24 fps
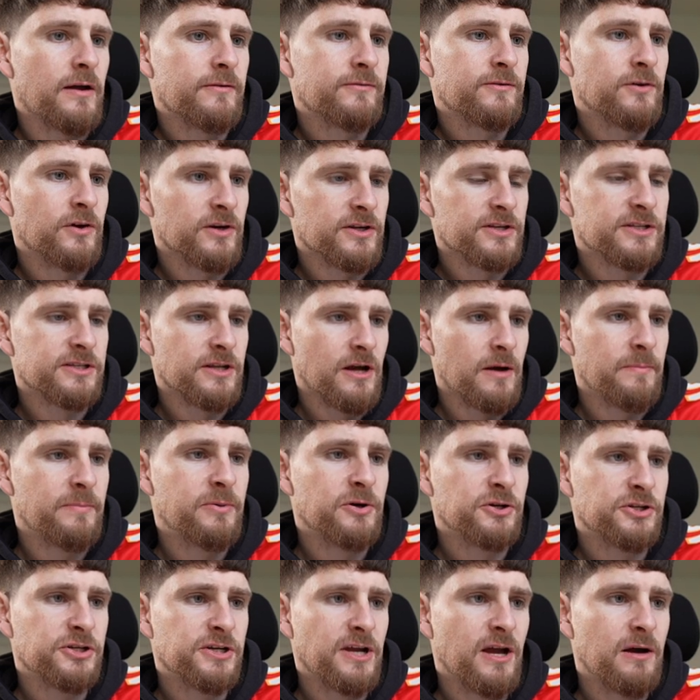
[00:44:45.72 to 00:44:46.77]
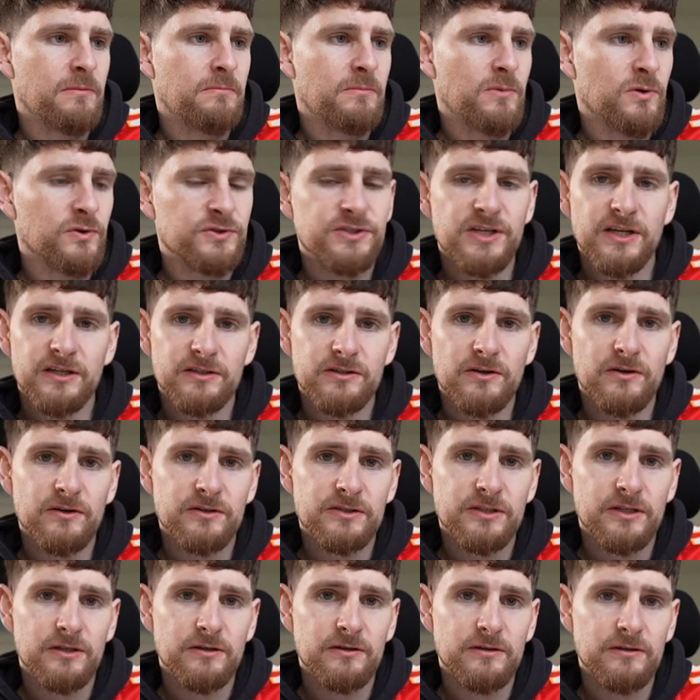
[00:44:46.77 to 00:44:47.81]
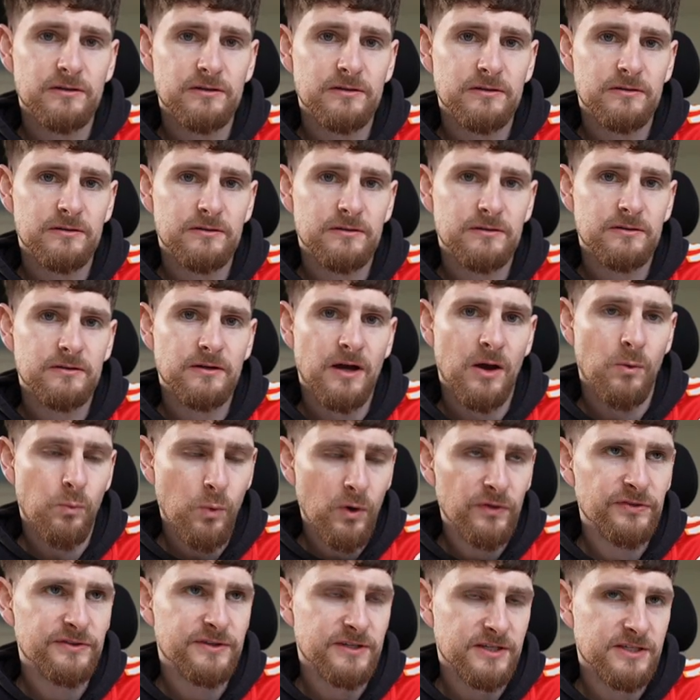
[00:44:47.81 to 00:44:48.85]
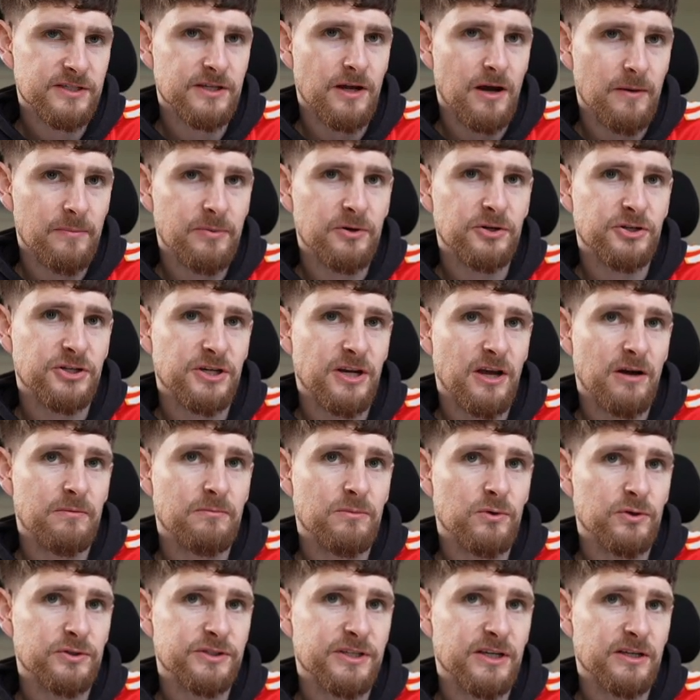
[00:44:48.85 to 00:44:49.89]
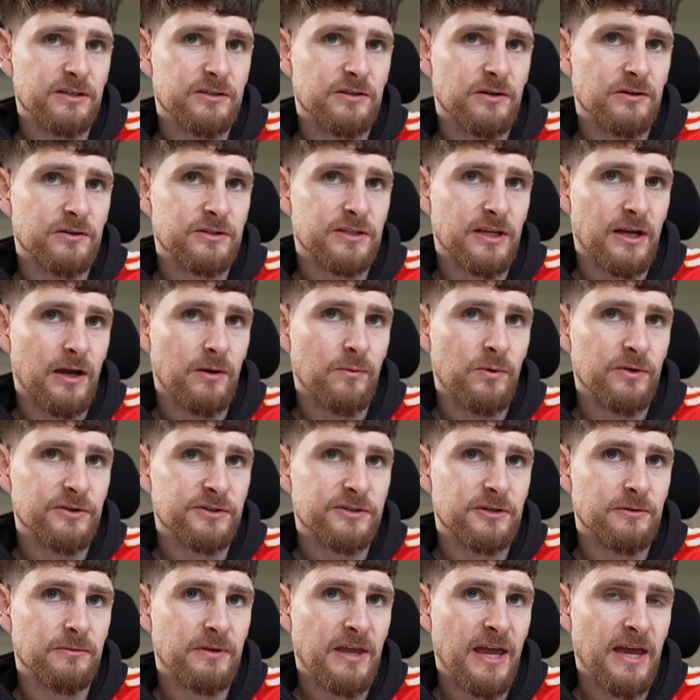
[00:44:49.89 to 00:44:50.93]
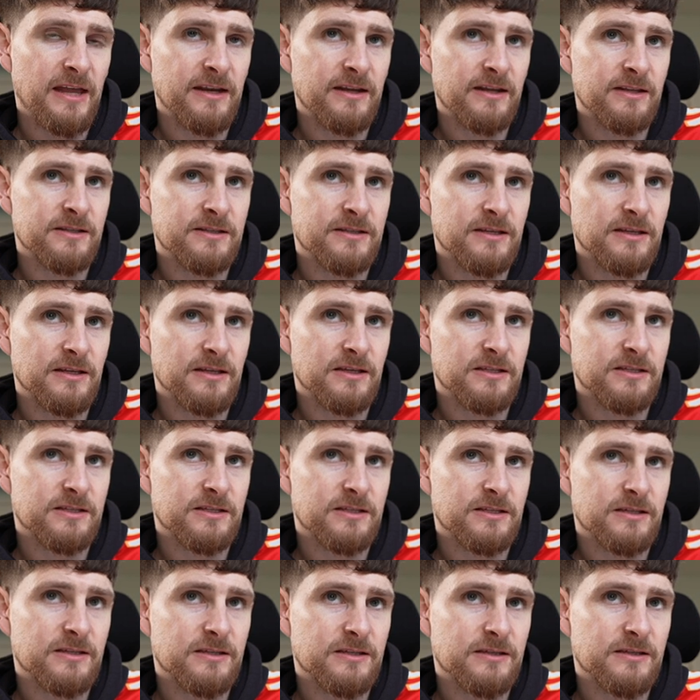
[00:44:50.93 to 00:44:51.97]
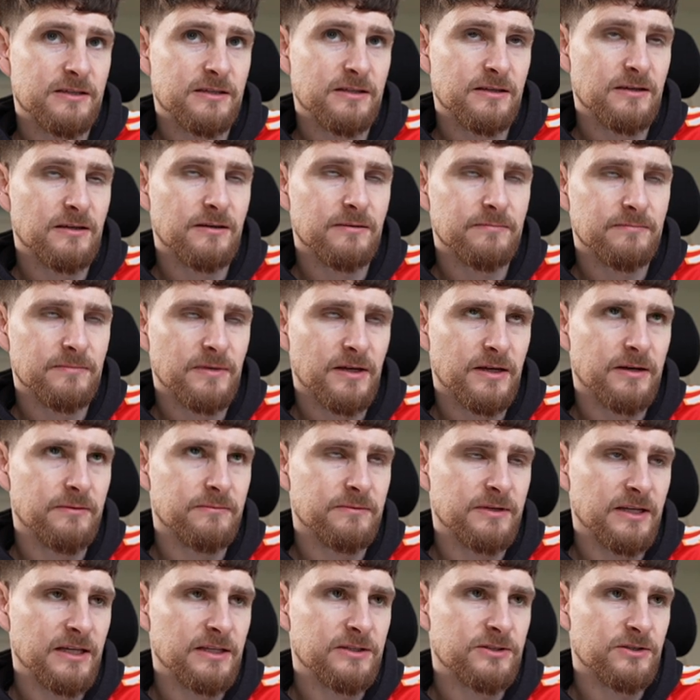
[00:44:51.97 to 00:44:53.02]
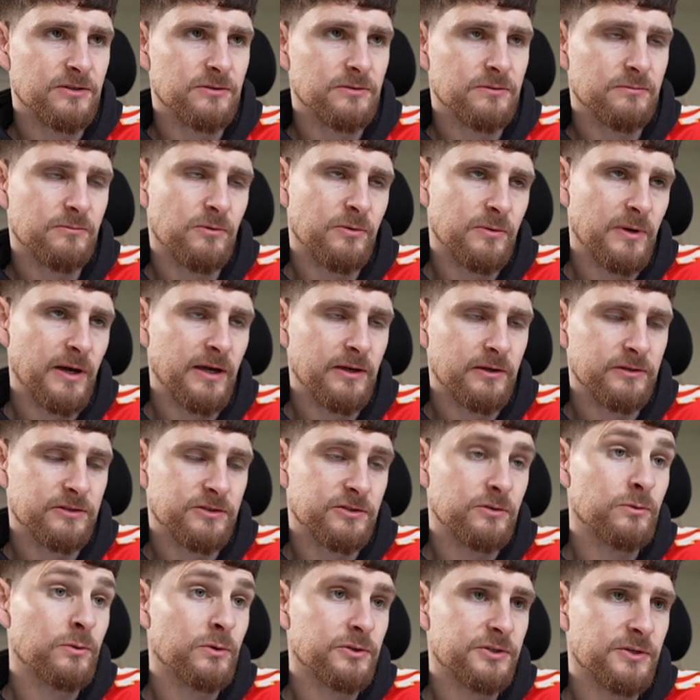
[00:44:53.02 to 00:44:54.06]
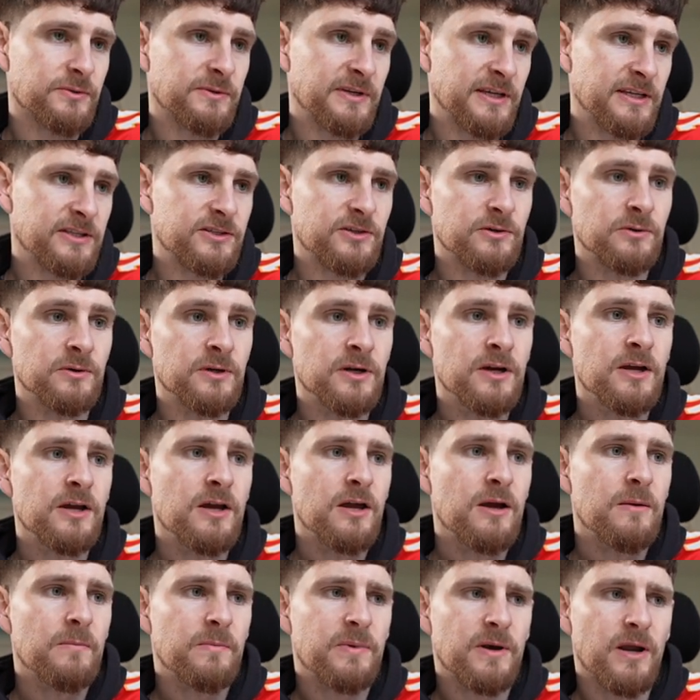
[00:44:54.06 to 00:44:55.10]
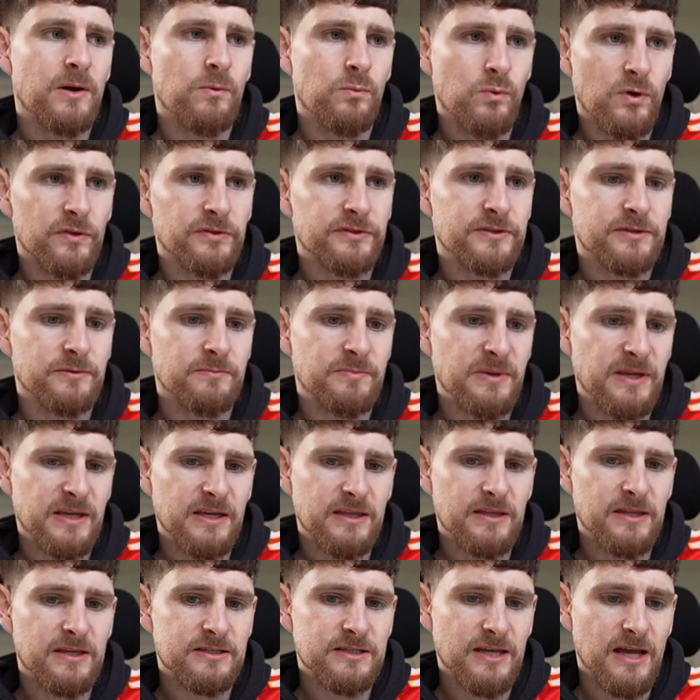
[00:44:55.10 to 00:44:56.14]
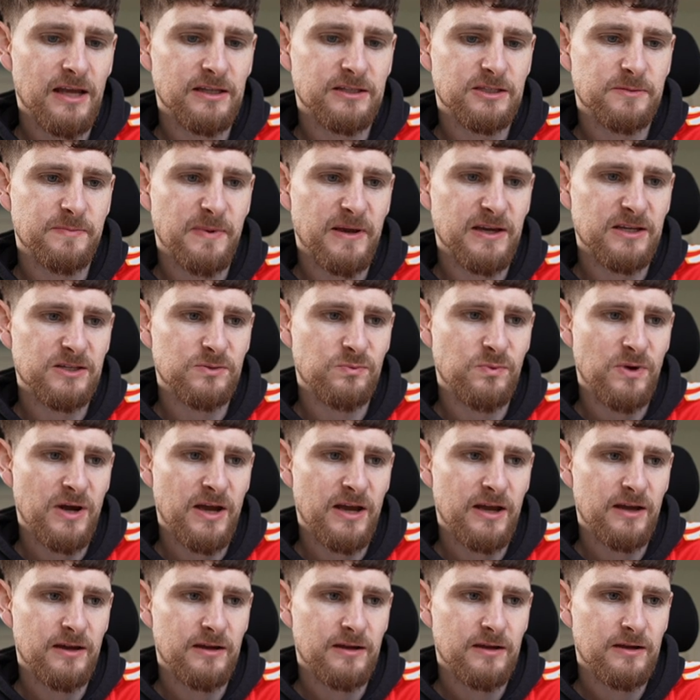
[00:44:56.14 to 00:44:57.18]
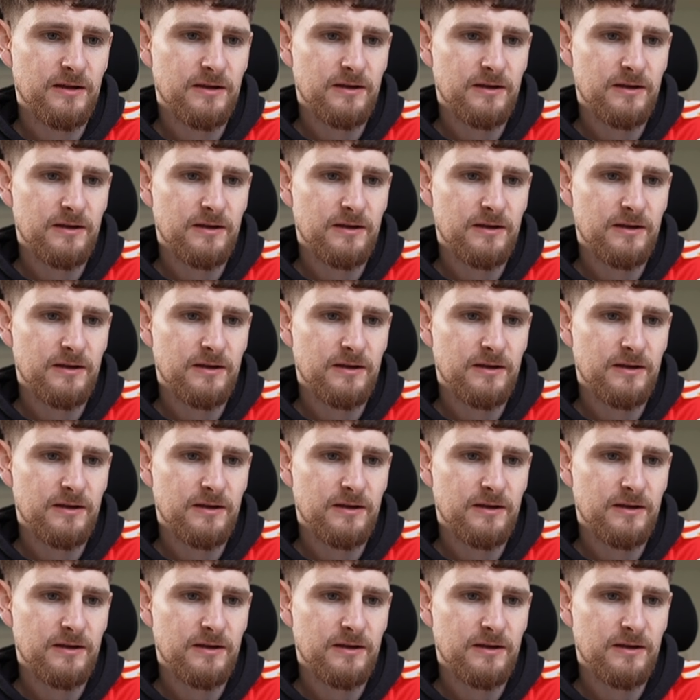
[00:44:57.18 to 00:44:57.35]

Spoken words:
I've got to start pushing out more TikToks. I want to start pushing out more TikToks. Like, I want to get into this. I don't need to. Well, I do also need to. But I want to be in this headspace where